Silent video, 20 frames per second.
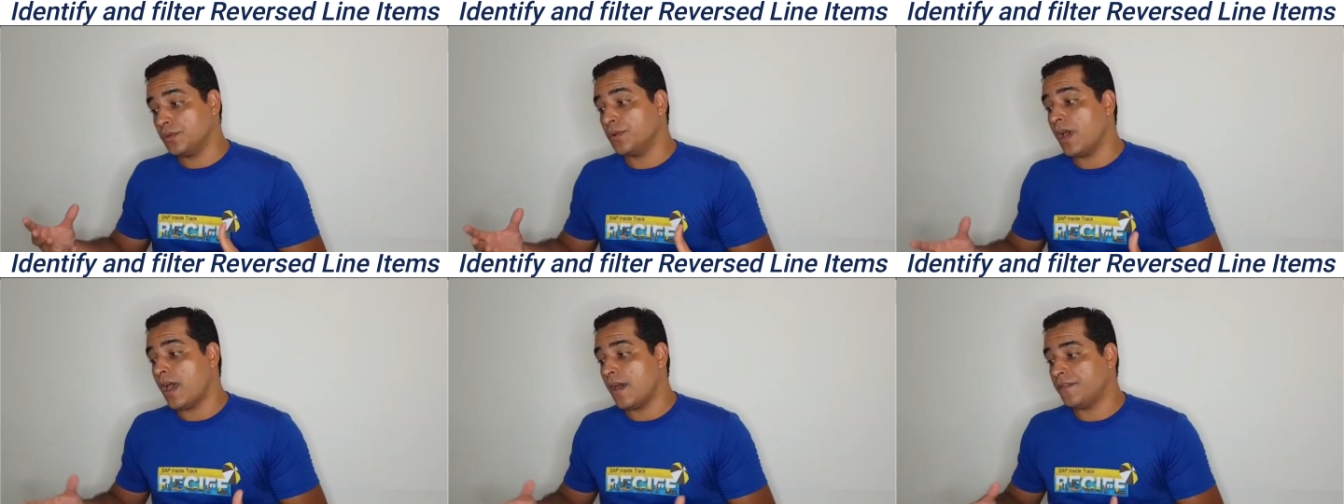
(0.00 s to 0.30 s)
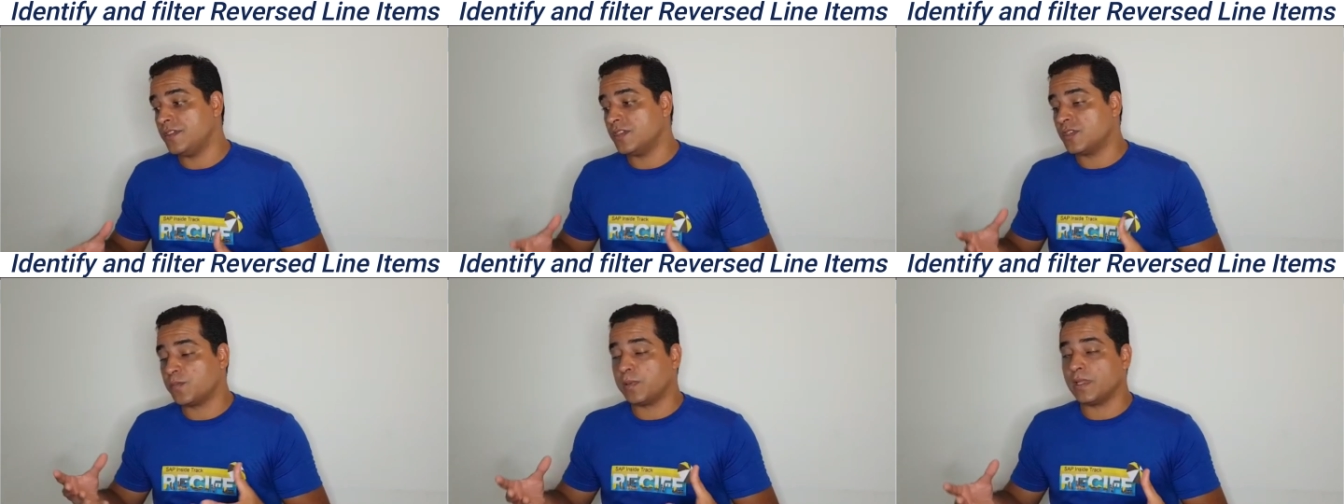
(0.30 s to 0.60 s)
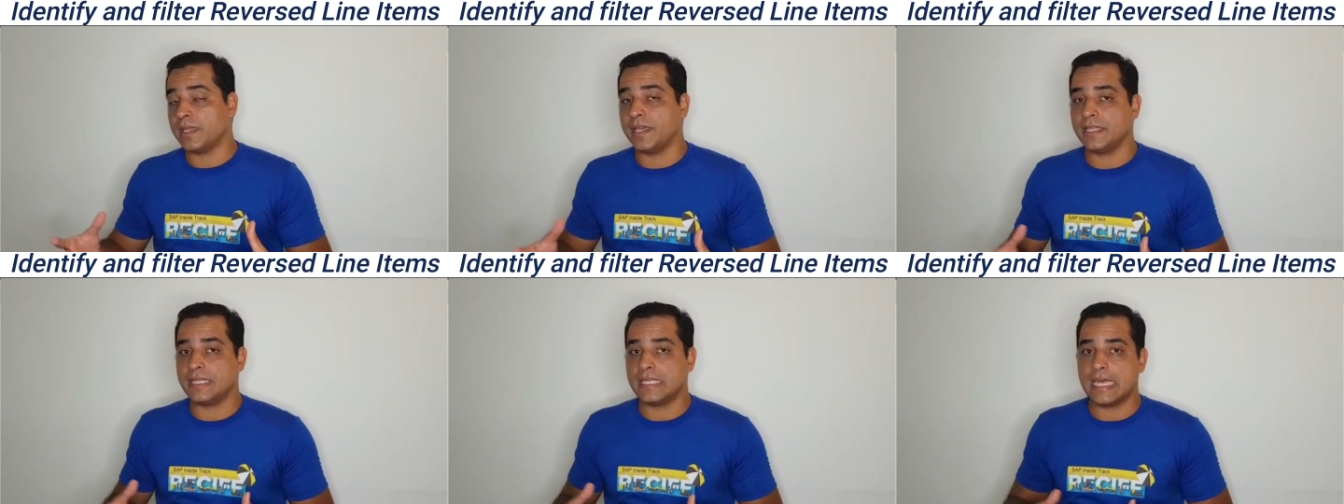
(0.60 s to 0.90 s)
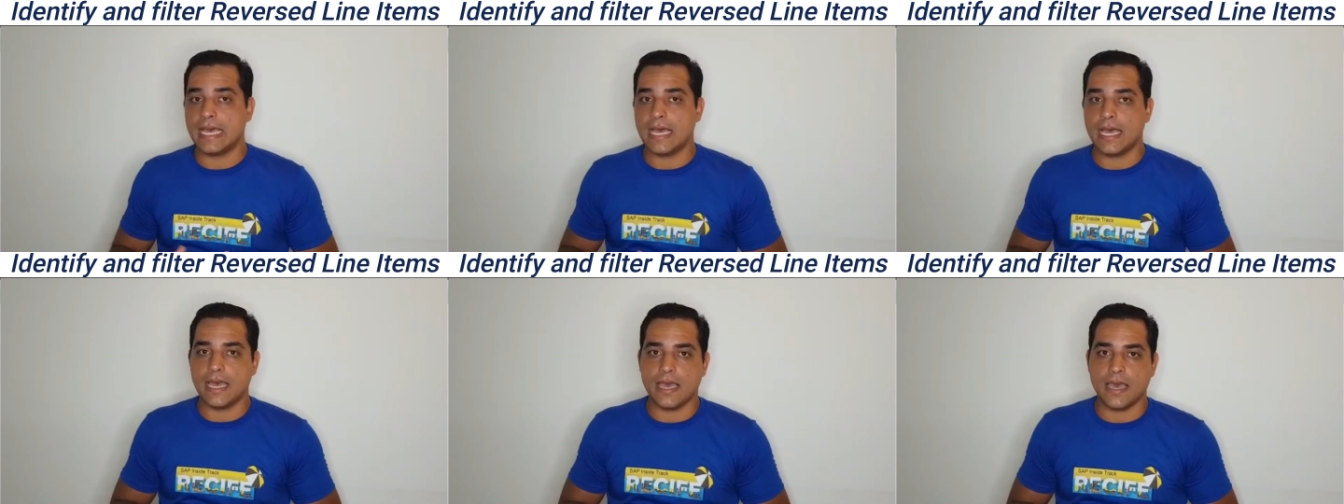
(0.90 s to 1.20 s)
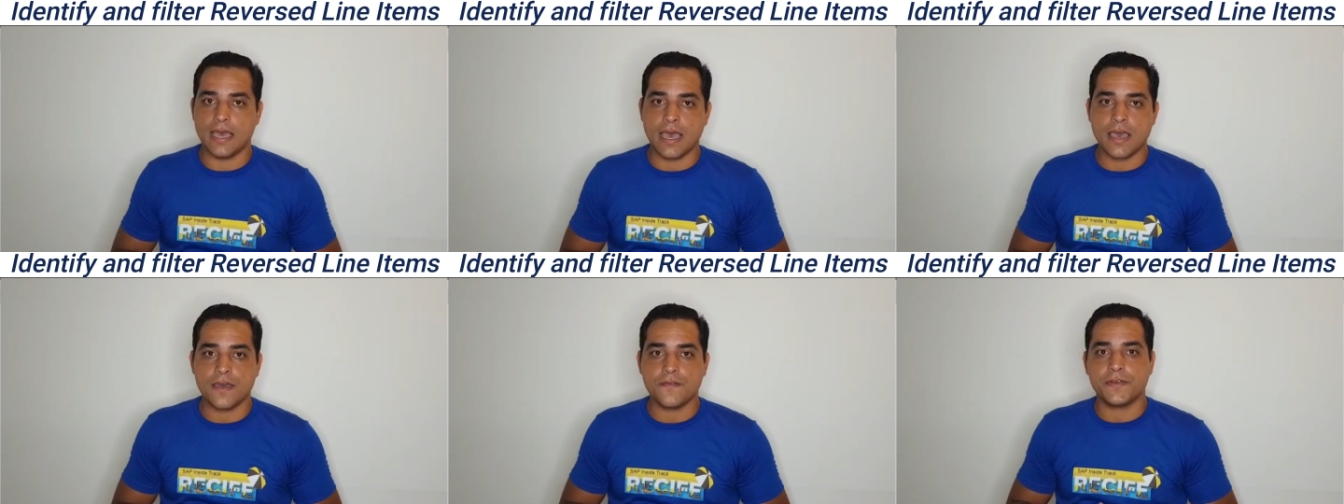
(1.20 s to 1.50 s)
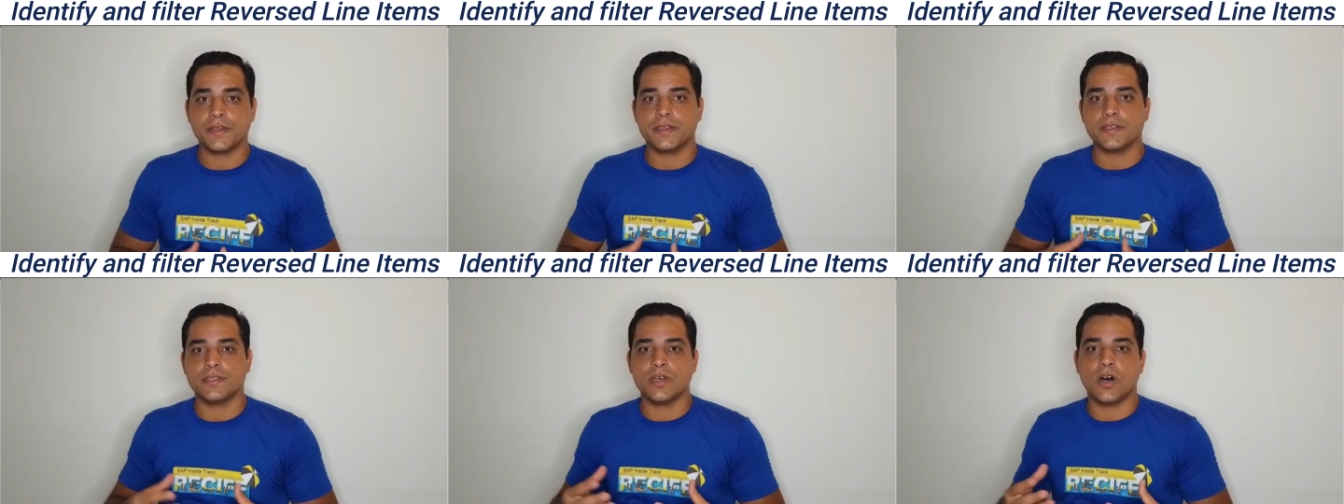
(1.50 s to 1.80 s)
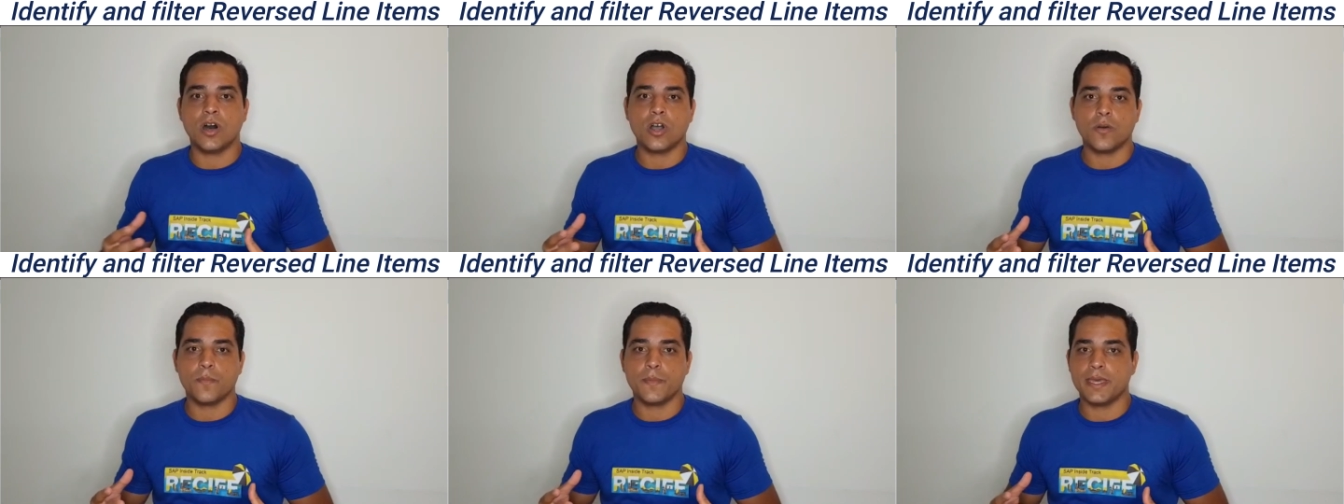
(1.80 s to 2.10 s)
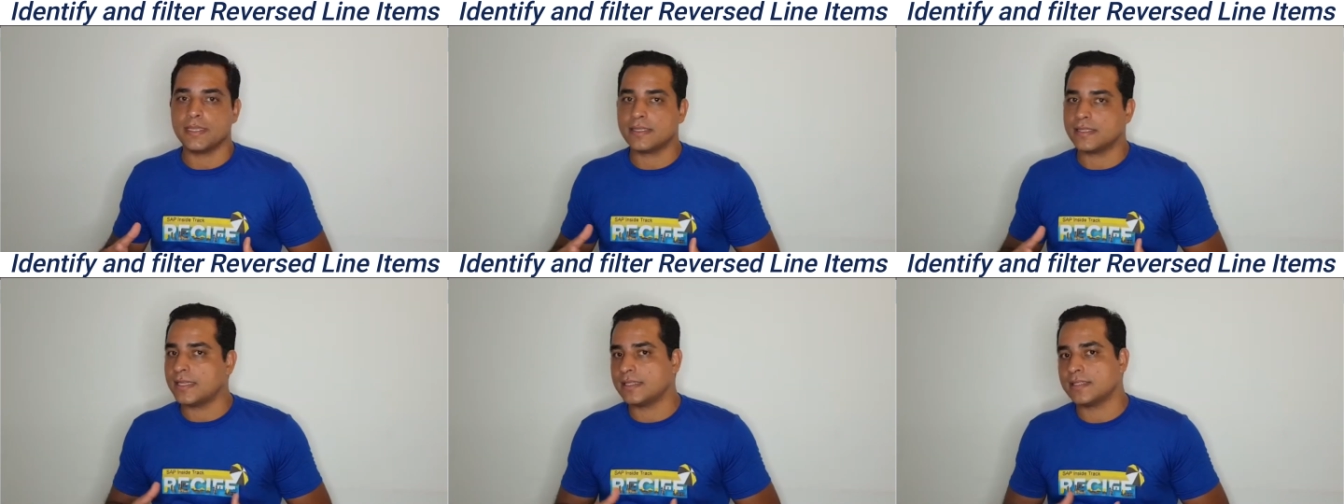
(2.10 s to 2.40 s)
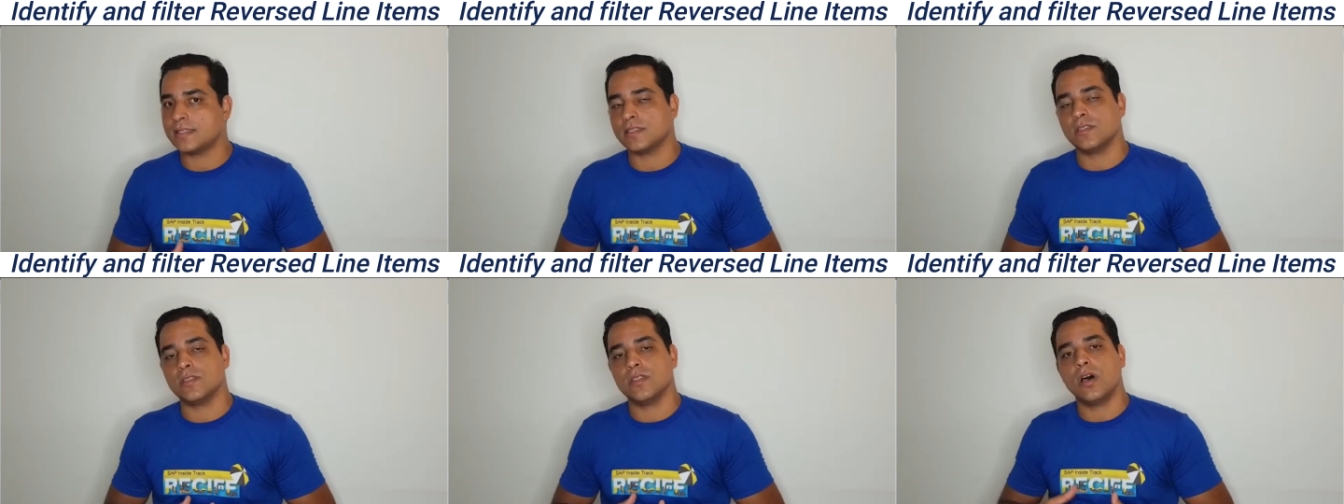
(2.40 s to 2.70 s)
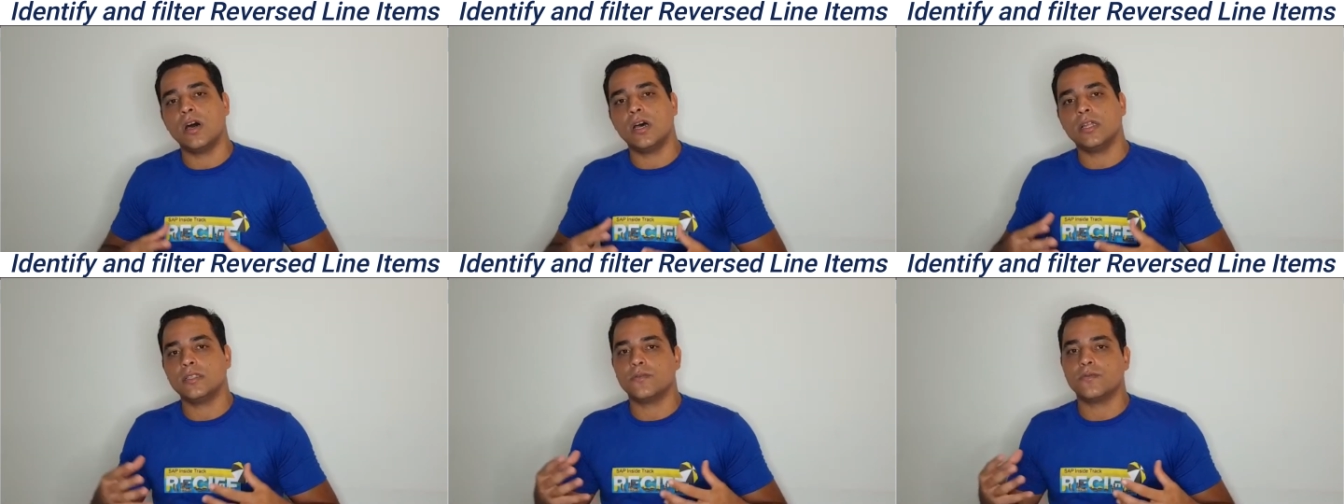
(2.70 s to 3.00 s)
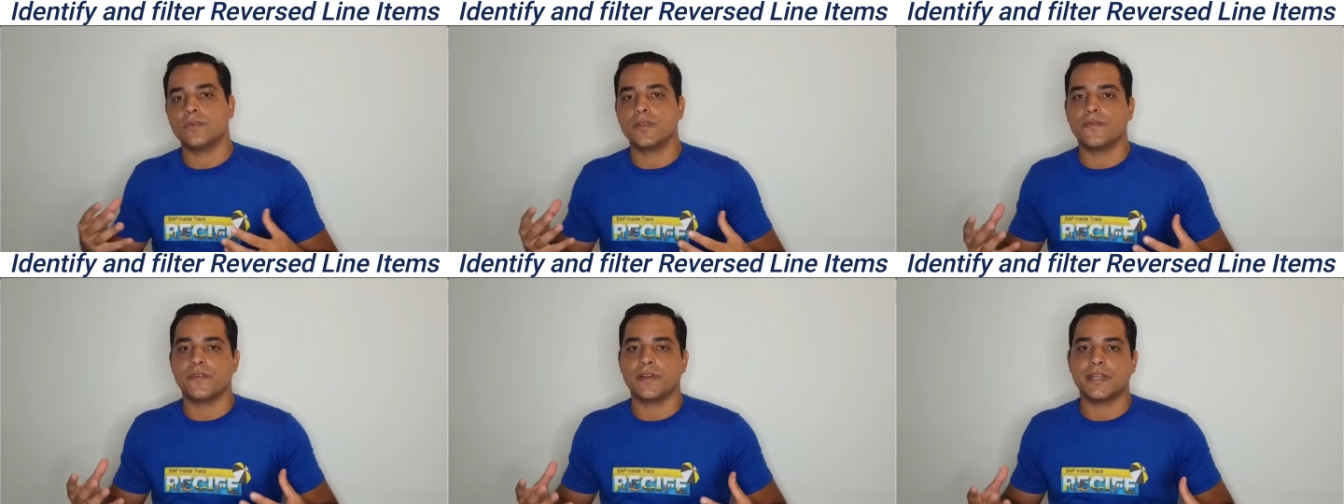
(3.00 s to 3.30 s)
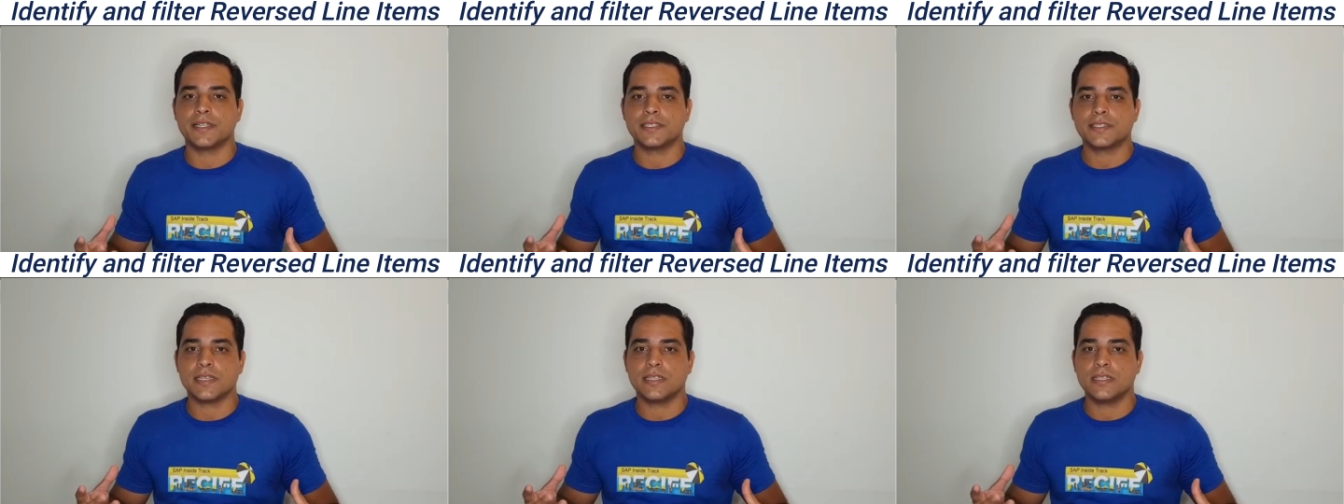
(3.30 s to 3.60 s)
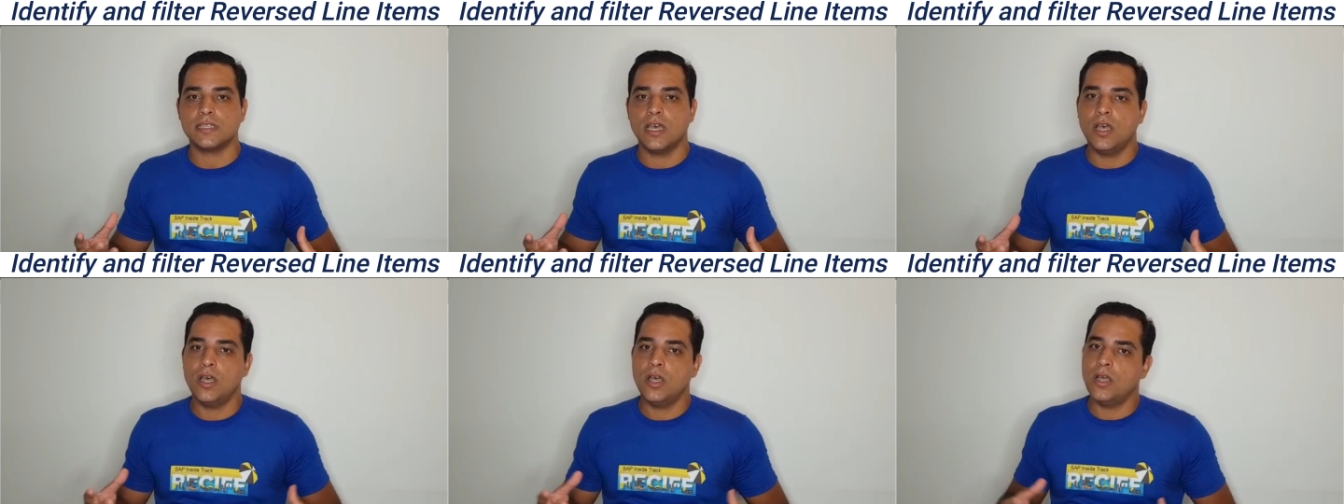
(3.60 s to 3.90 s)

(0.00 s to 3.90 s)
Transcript: have displayed every document that is not reversed